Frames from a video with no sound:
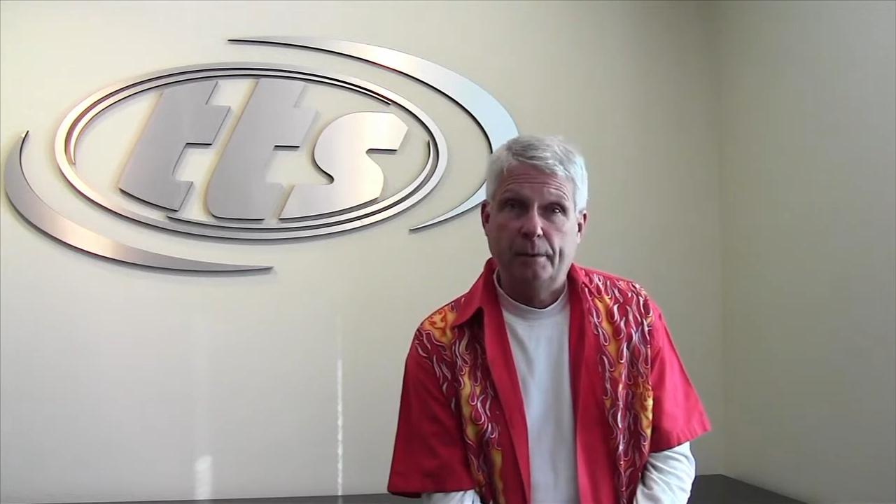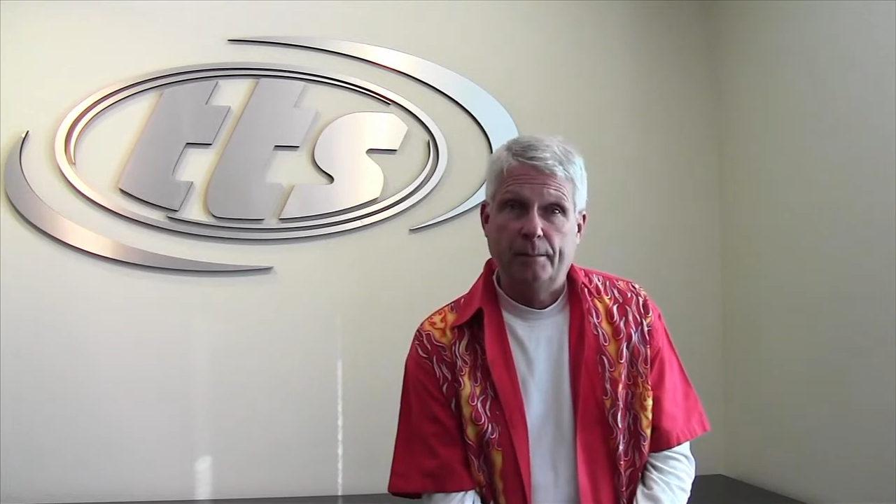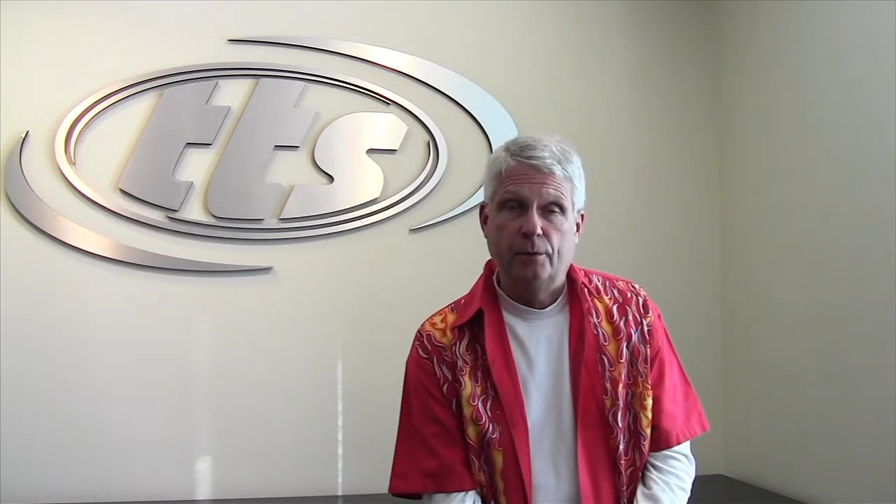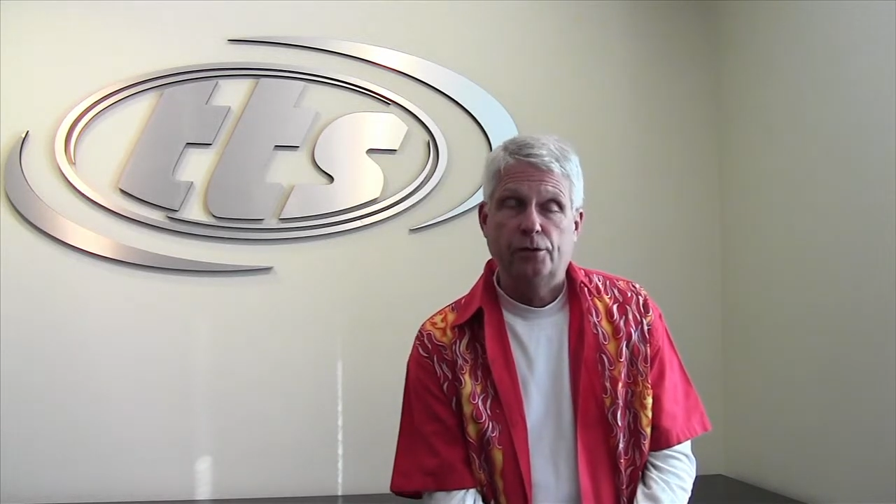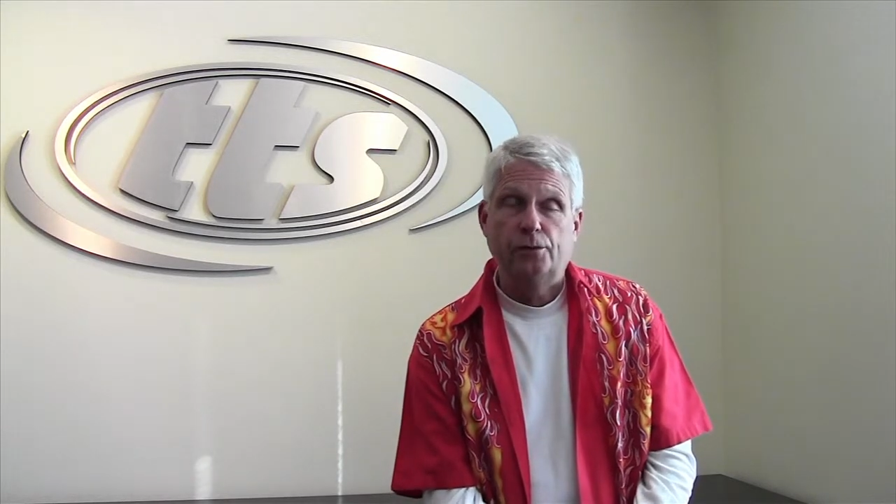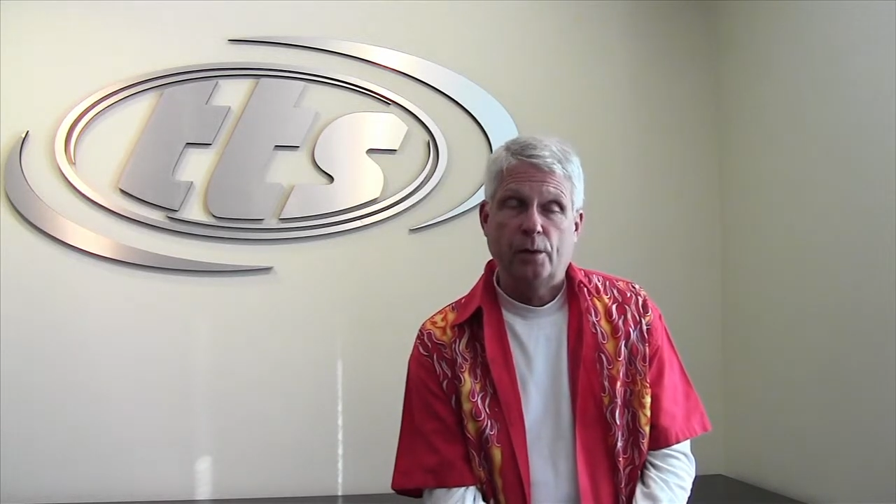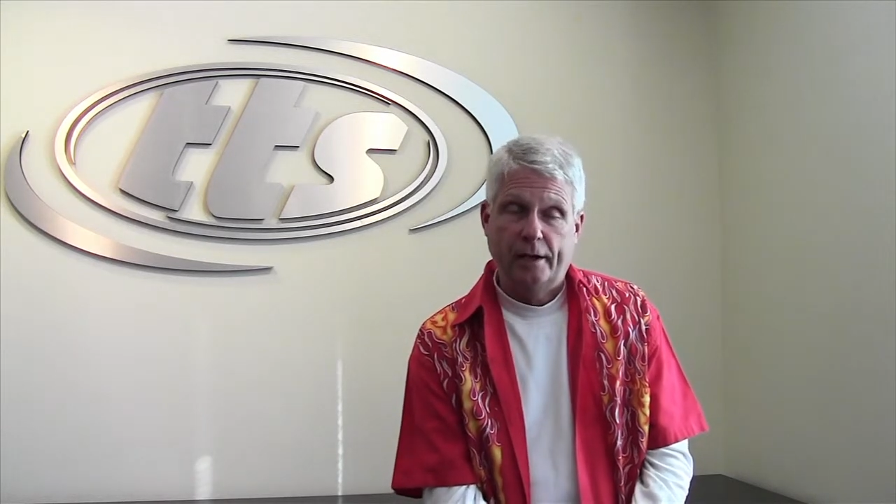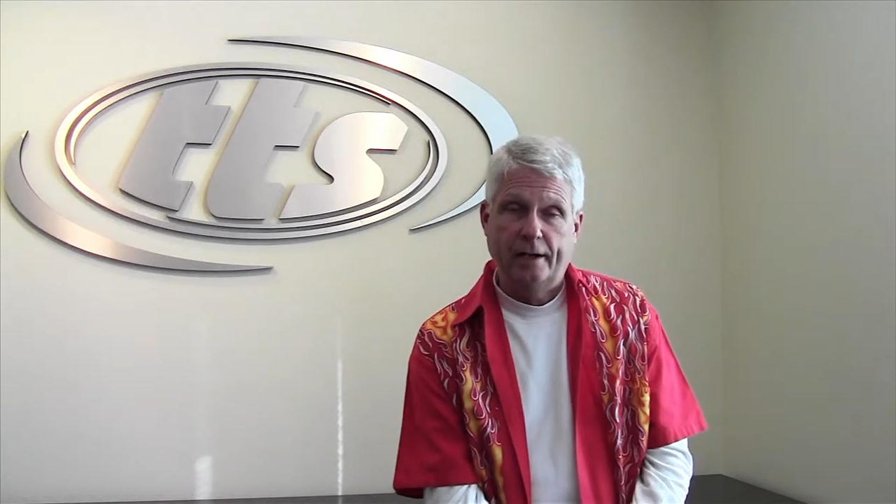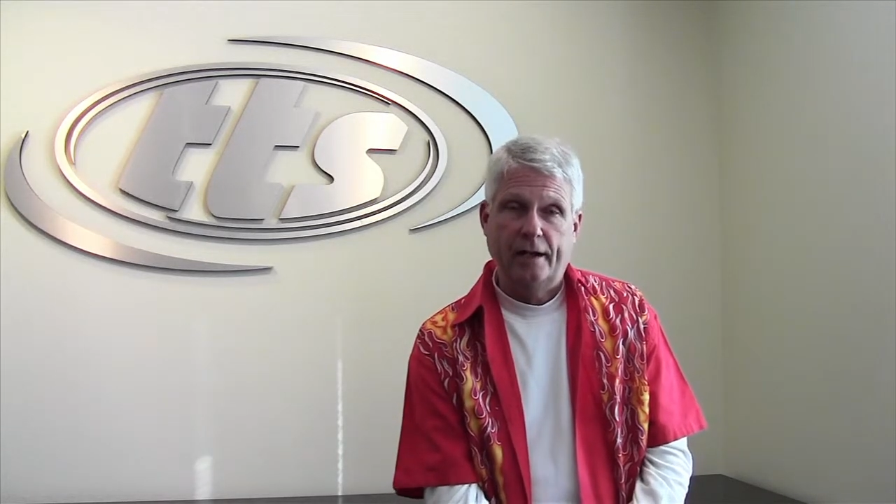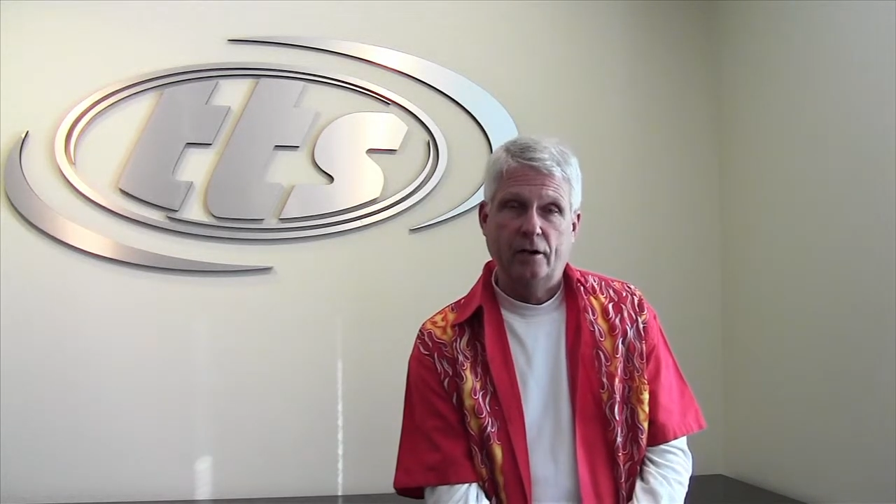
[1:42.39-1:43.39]
members
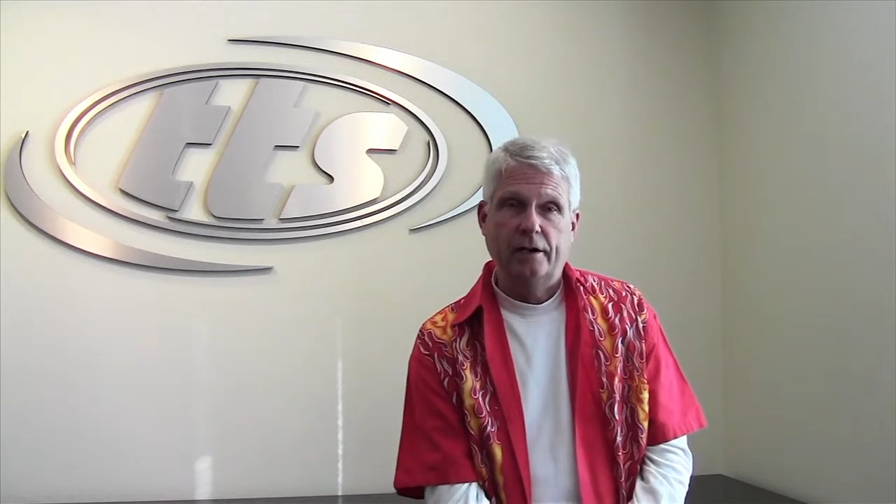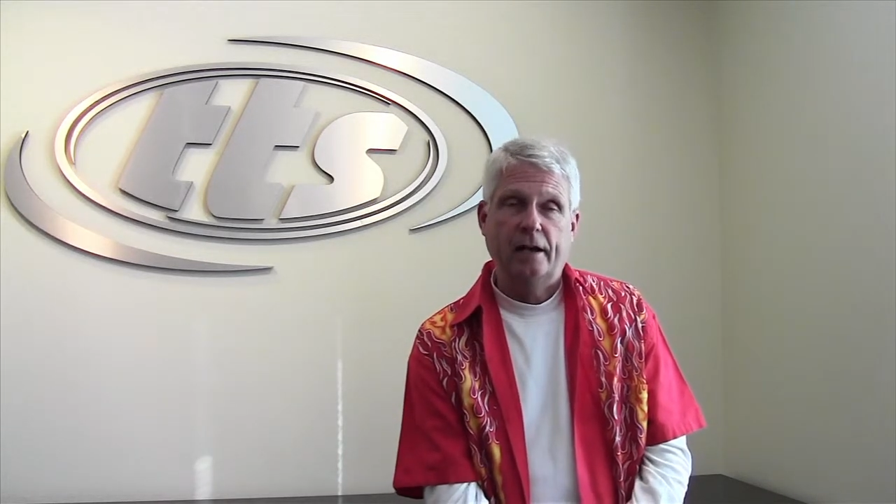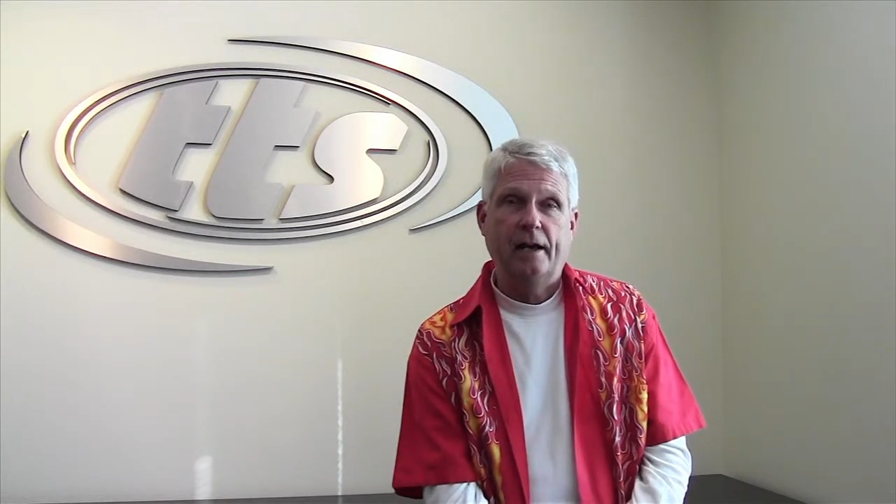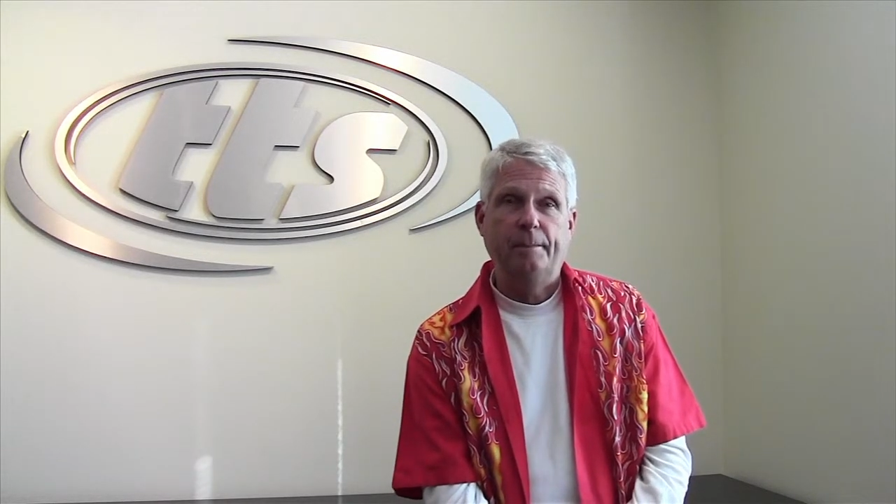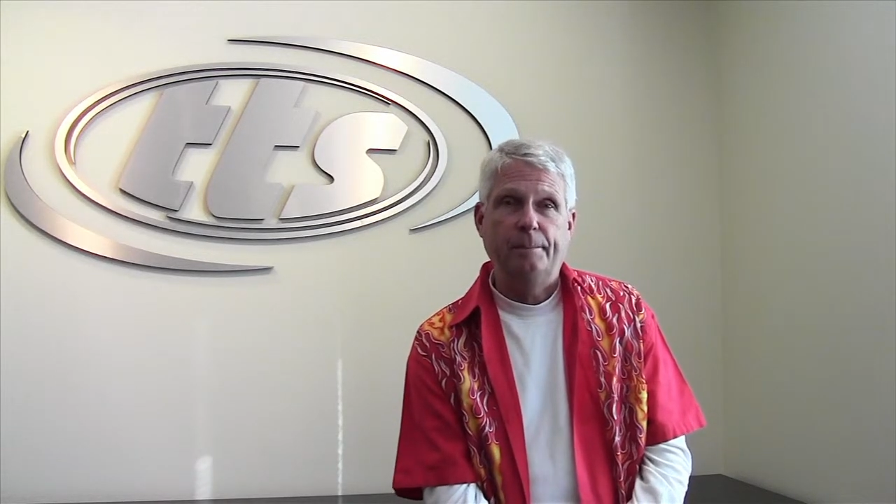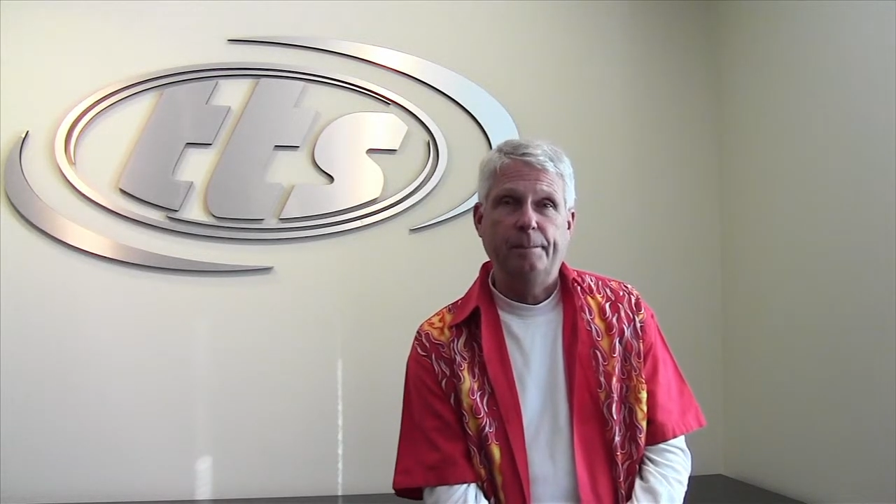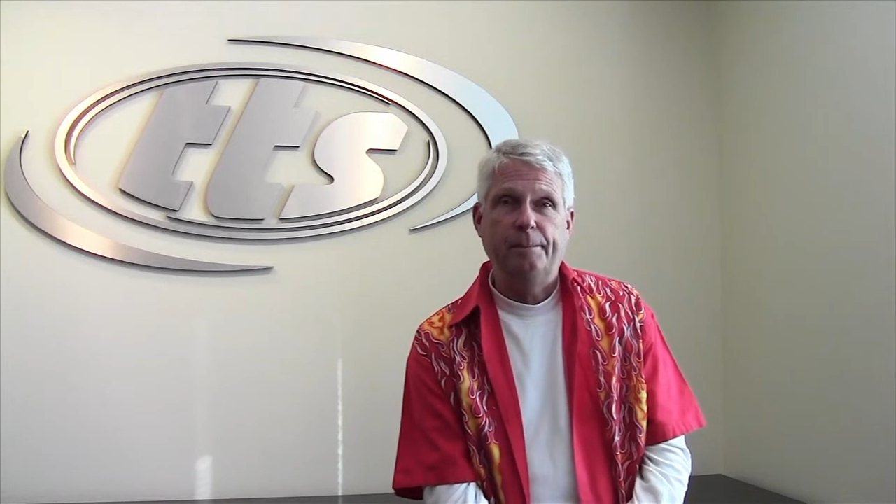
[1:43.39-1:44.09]
right now, and I